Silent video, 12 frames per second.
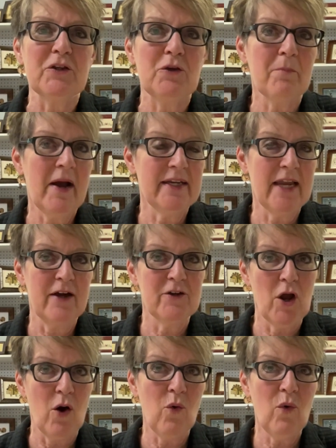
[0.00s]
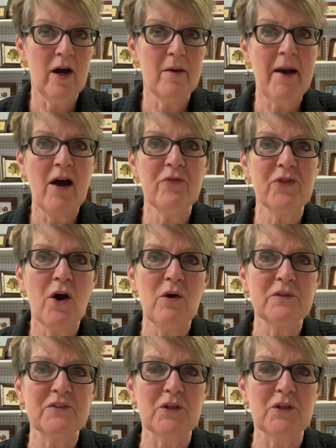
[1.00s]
you might not know about those.